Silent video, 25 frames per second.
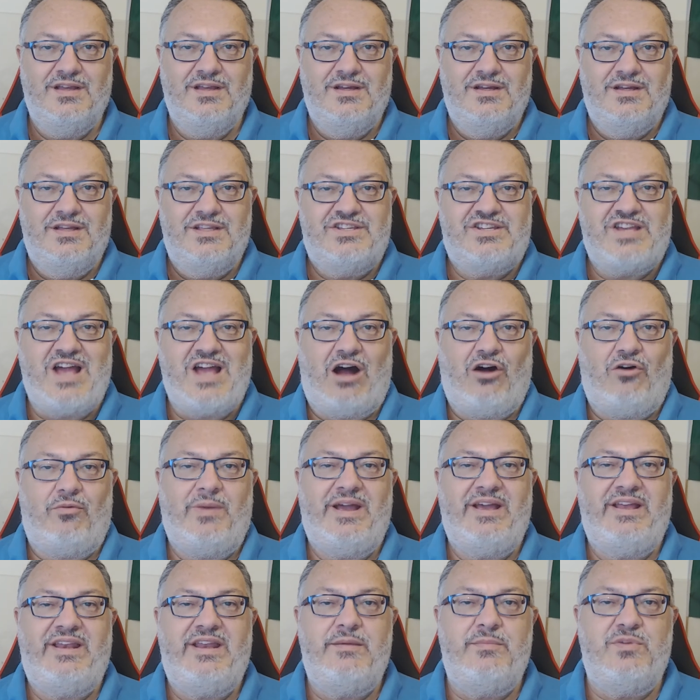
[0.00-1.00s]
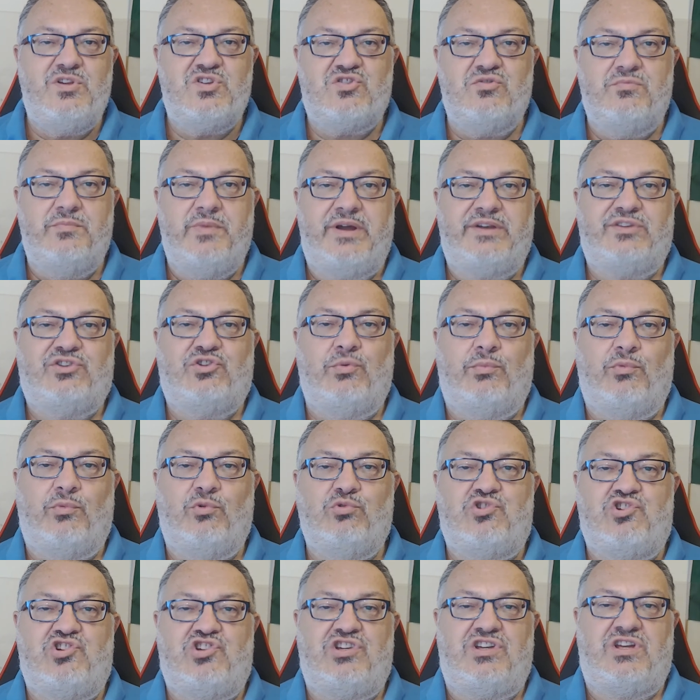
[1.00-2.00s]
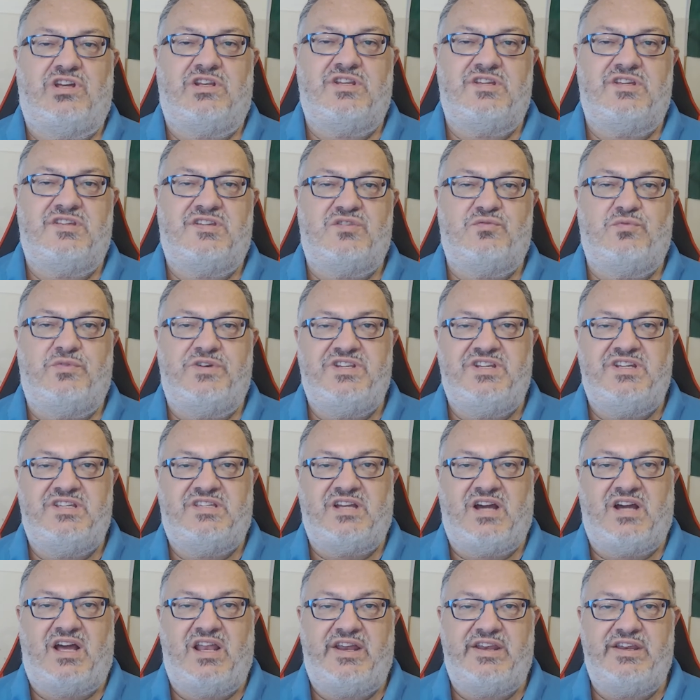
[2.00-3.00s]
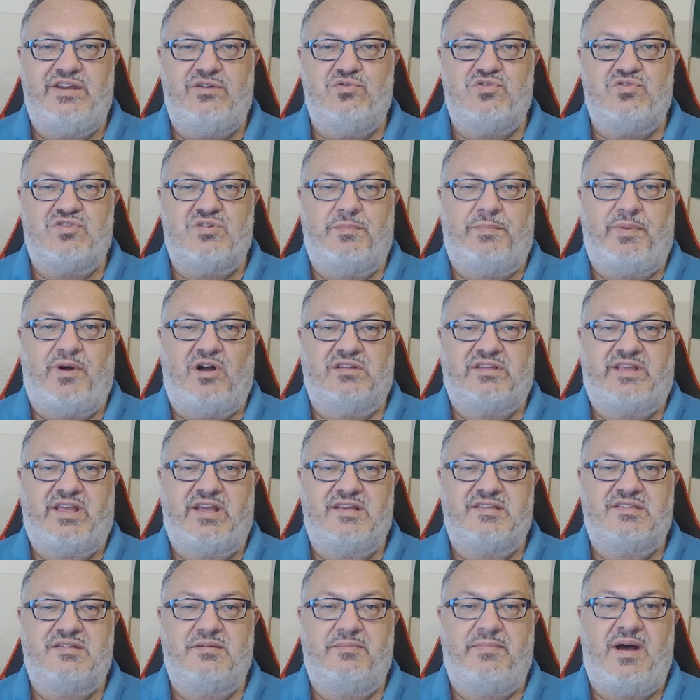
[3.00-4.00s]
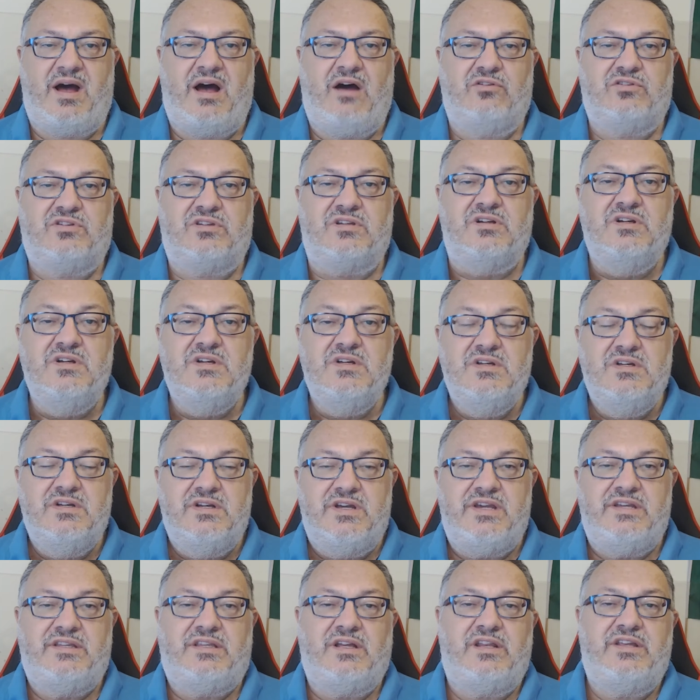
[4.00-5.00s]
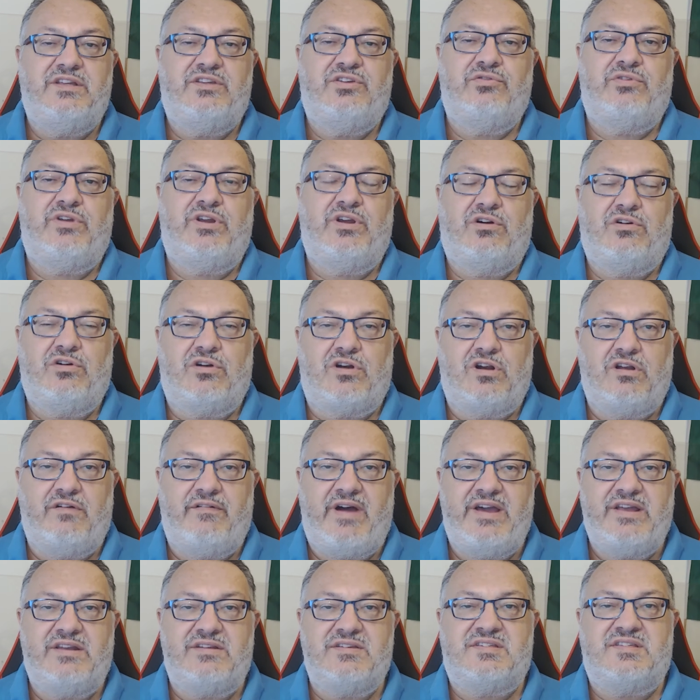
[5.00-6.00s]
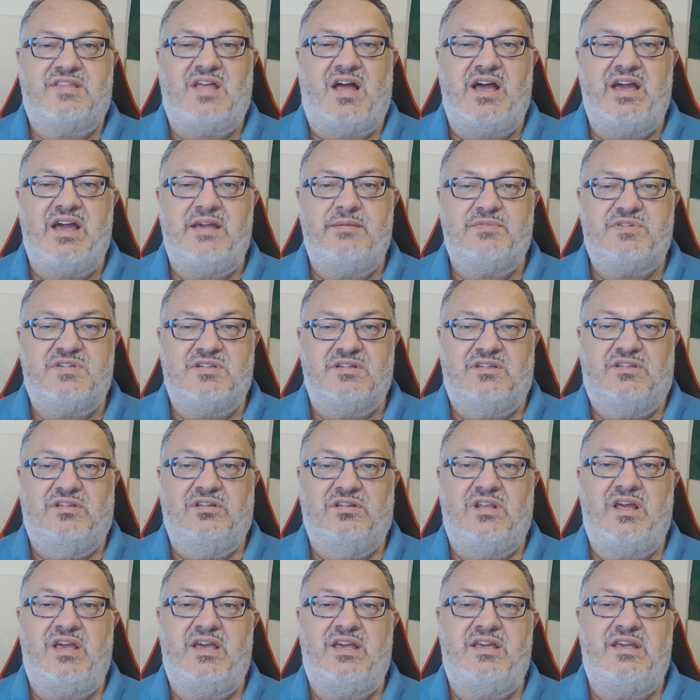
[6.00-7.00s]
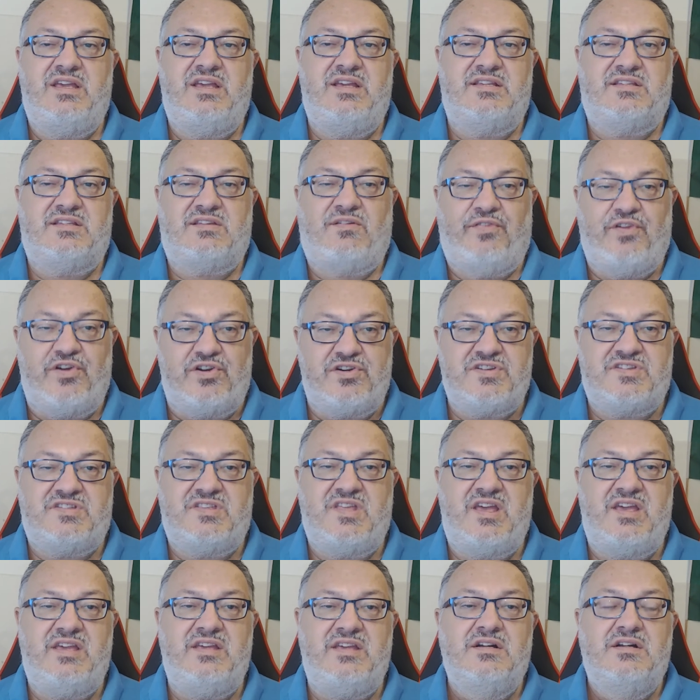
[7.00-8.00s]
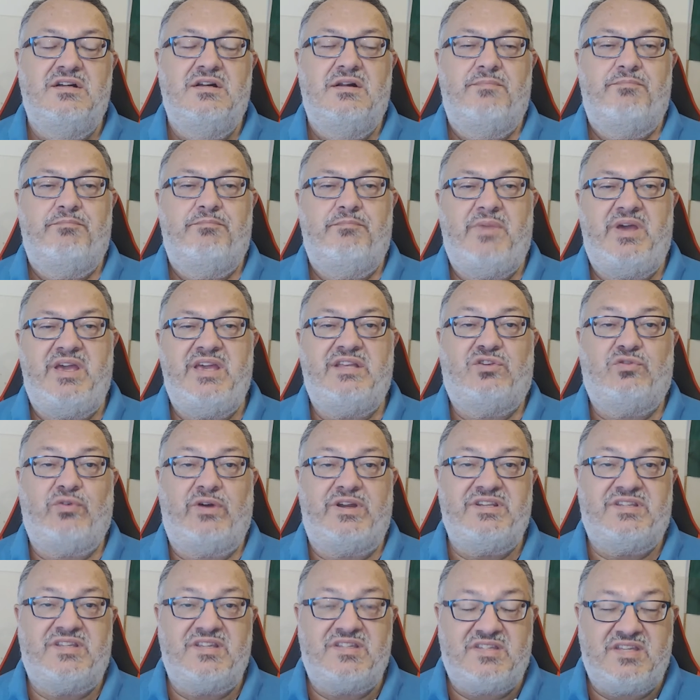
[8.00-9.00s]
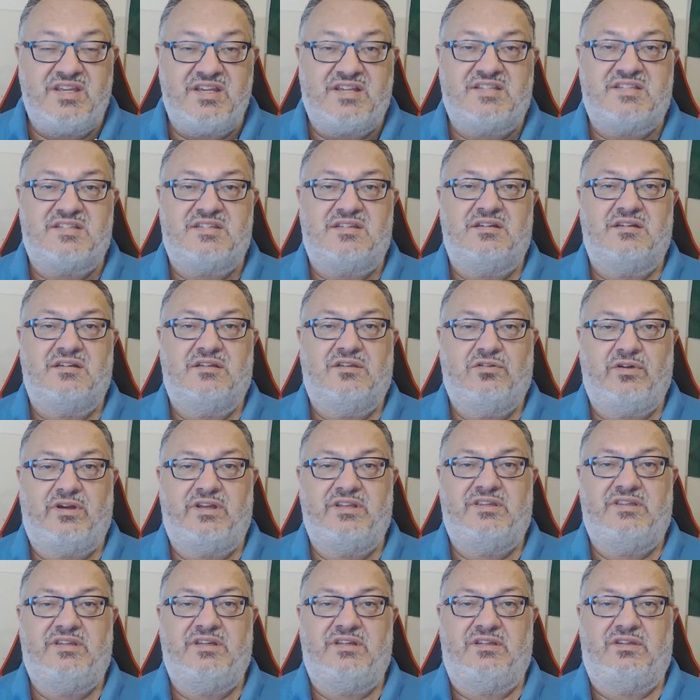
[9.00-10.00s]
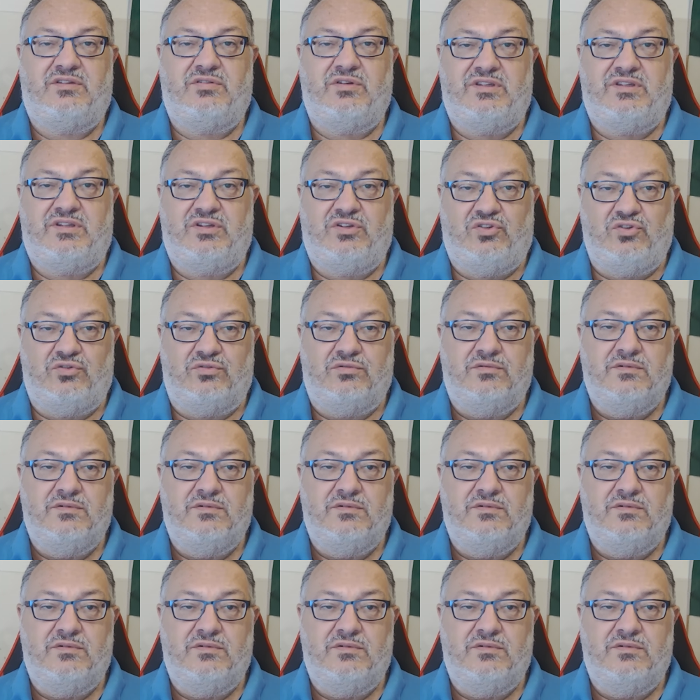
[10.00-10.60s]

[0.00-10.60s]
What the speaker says: Ciao, my name is Umberto Mucci and this is We the ItaliaNews, a podcast about Italy during coronavirus times. Today is Thursday, May 26, 2022.